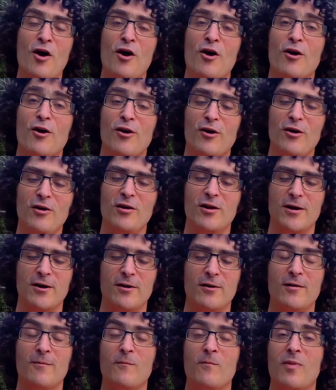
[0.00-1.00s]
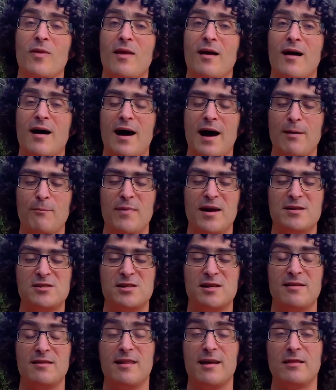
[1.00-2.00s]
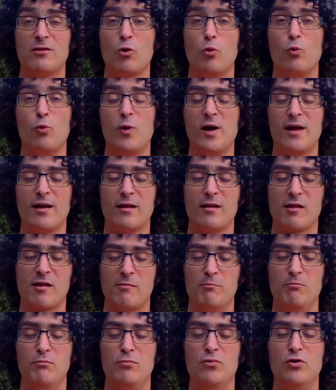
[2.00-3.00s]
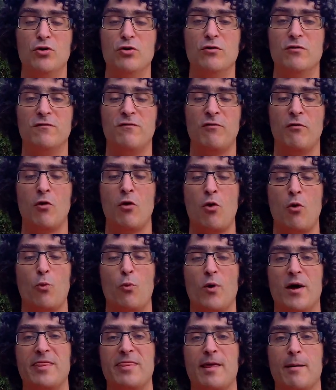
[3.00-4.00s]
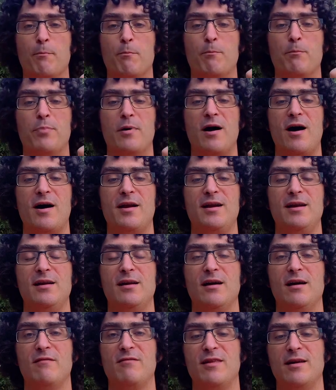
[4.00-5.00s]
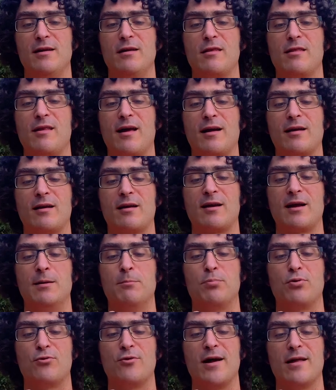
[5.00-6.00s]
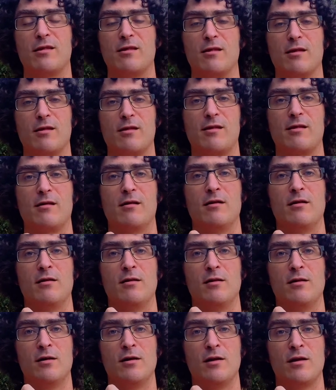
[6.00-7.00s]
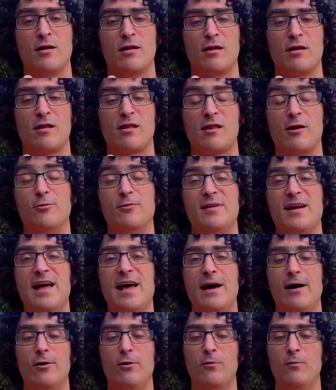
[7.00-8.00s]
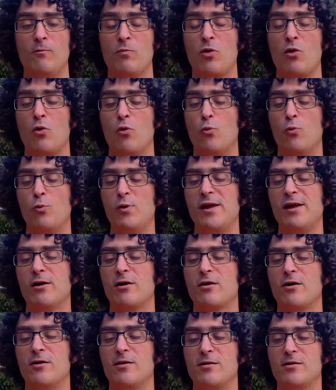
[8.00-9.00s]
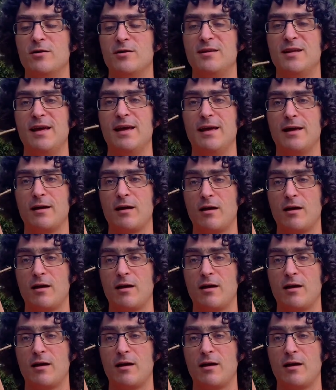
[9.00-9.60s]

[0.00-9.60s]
Earlier, I mentioned that the wings move when the body of the insect compresses. So now, we are going to take